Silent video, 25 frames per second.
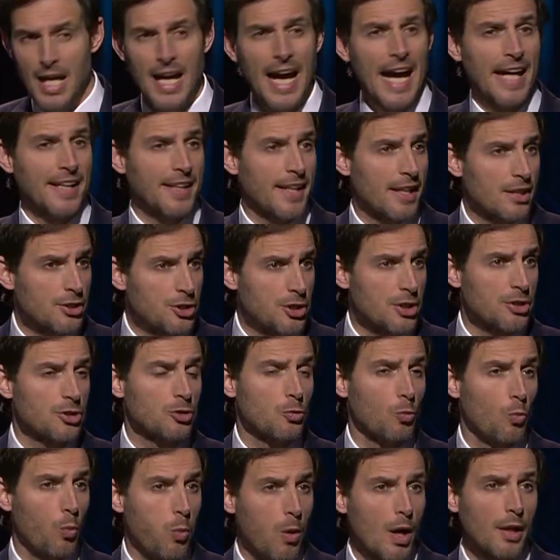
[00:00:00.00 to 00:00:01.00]
And that is just
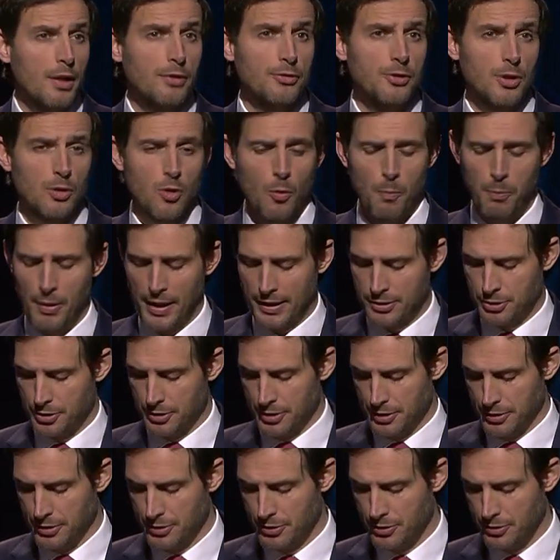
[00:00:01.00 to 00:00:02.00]
one of the
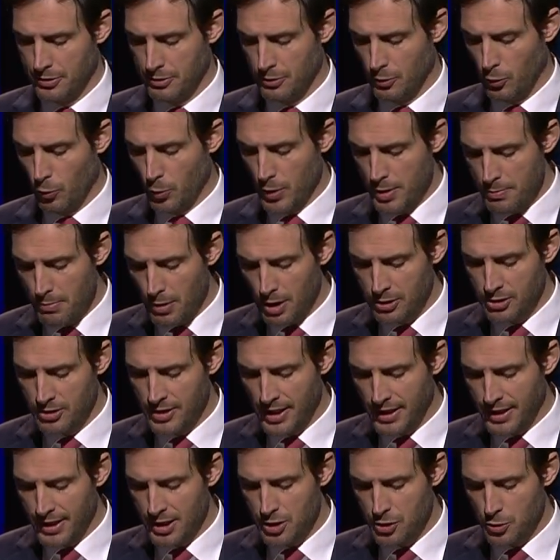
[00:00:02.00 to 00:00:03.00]
complexities we must
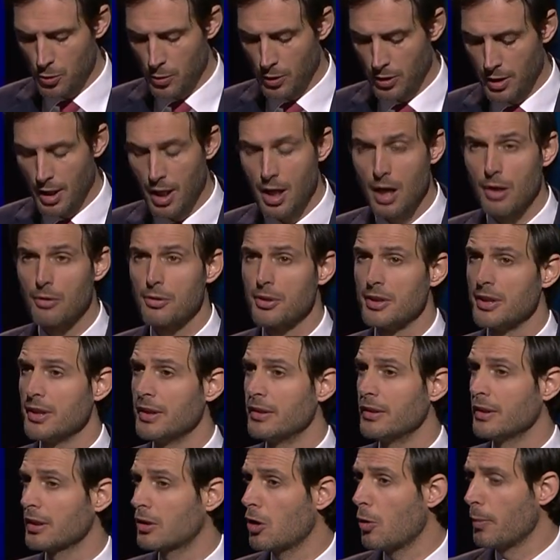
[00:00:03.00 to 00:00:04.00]
take into account
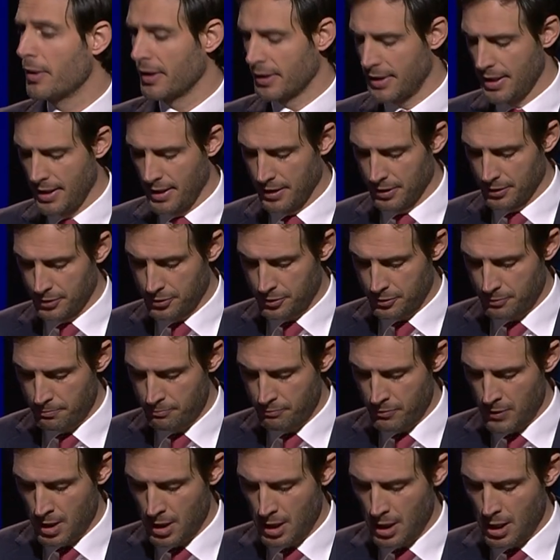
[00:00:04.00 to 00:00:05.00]
in the coming days
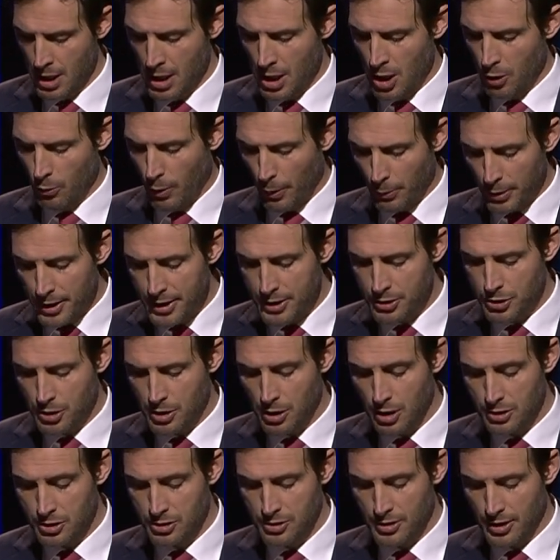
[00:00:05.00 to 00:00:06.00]
when we
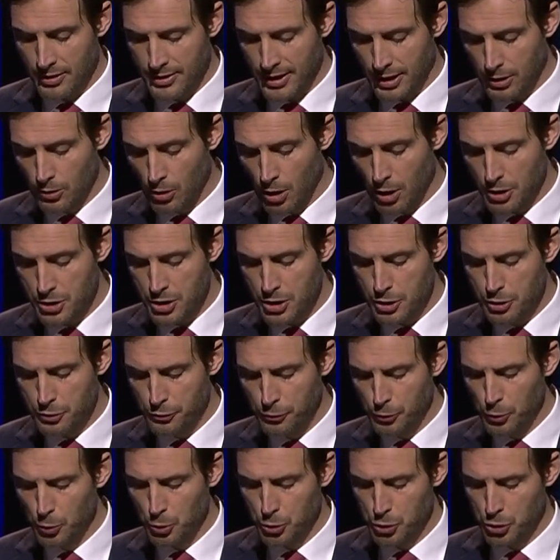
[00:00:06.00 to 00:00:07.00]
discuss the technology's
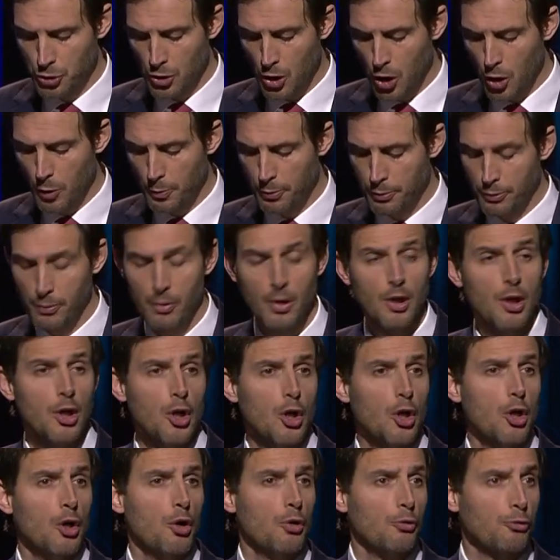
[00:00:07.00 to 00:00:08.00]
full scope,
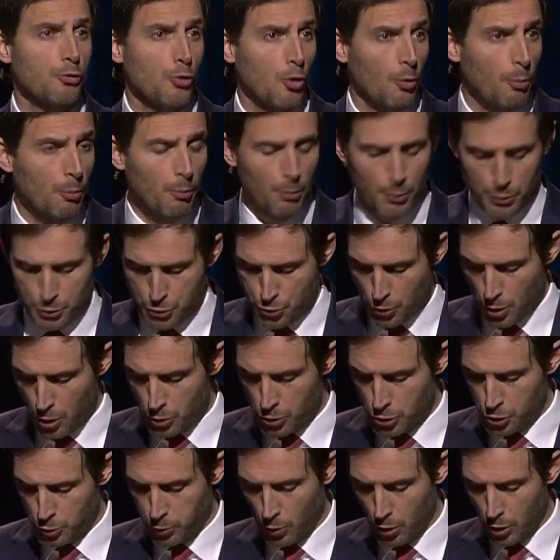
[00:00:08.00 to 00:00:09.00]
from drone
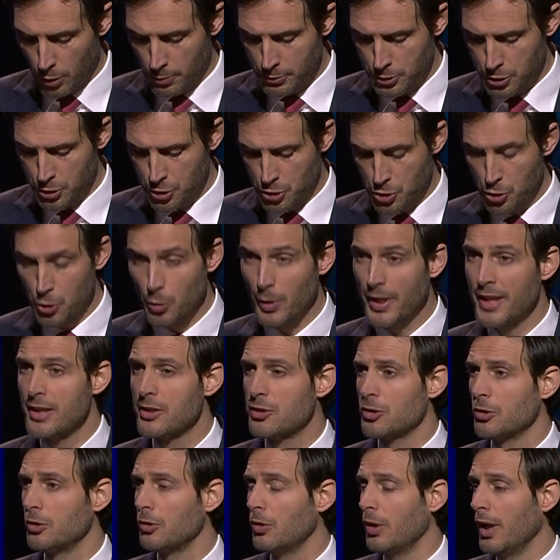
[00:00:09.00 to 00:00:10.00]
swarms to
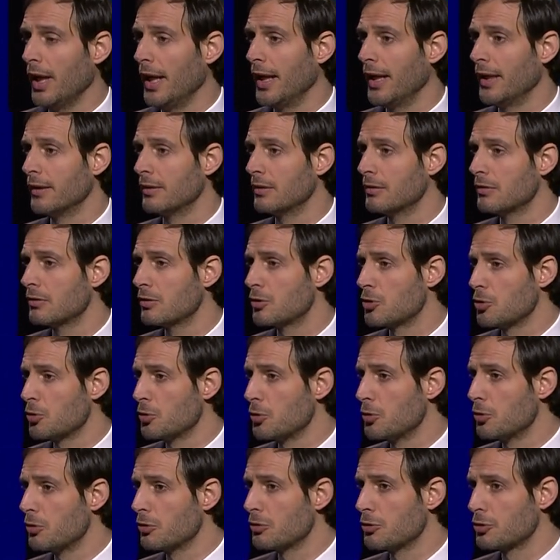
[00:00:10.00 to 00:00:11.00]
intel and
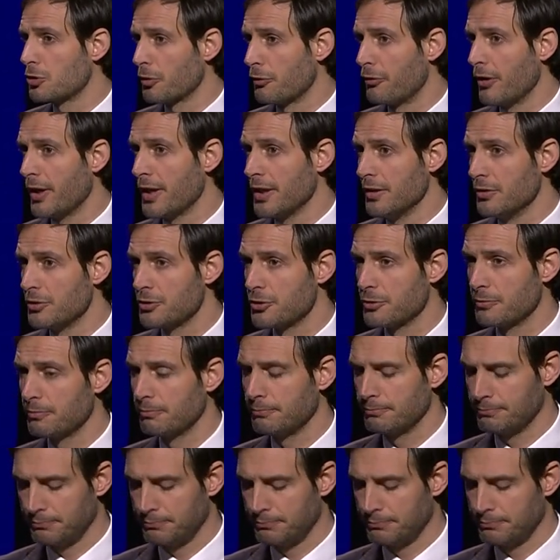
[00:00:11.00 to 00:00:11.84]
to surveillance.